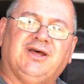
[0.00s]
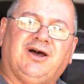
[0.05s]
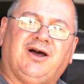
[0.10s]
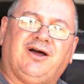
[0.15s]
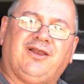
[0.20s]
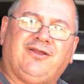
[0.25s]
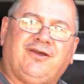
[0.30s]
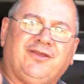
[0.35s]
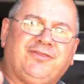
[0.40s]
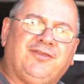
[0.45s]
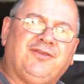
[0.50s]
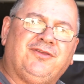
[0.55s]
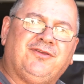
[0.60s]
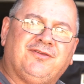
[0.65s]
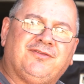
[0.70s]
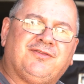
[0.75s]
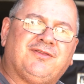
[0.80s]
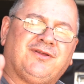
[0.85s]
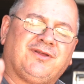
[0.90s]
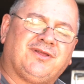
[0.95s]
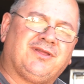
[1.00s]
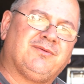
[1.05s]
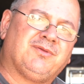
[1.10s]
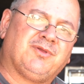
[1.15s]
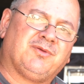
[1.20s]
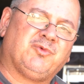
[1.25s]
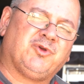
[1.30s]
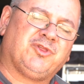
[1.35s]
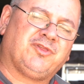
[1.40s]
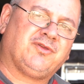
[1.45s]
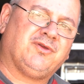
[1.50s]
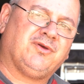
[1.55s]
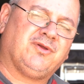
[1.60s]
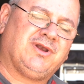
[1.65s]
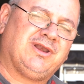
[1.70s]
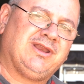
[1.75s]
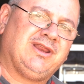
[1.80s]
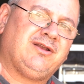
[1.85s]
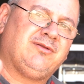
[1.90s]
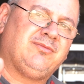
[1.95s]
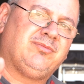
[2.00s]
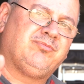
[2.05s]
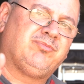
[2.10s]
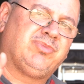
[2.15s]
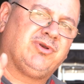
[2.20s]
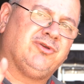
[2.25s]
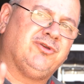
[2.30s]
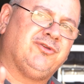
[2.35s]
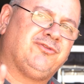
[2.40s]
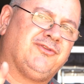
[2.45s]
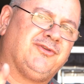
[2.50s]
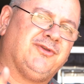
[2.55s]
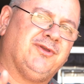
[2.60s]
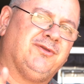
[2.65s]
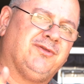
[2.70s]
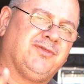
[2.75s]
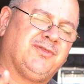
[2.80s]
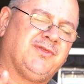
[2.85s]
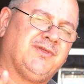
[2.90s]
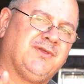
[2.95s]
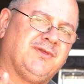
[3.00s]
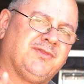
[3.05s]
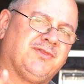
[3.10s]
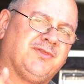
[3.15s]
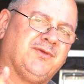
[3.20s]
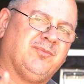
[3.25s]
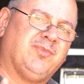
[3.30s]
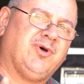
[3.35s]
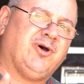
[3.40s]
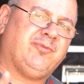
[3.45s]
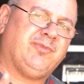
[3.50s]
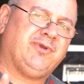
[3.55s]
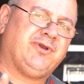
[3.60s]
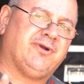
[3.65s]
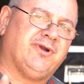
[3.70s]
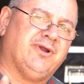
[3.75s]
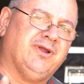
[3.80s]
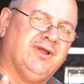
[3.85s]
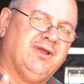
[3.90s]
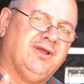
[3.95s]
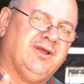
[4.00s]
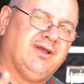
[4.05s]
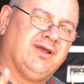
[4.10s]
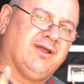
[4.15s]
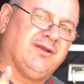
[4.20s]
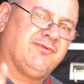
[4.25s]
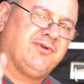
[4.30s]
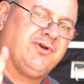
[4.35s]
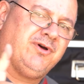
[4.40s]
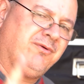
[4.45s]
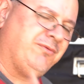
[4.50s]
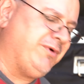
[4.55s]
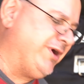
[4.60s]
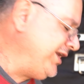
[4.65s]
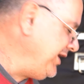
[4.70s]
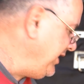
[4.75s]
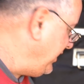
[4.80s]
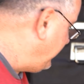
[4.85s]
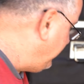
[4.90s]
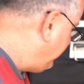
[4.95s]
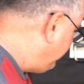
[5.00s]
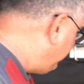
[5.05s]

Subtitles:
I like to use like what's called a little Bluetooth thermometer. I've got one here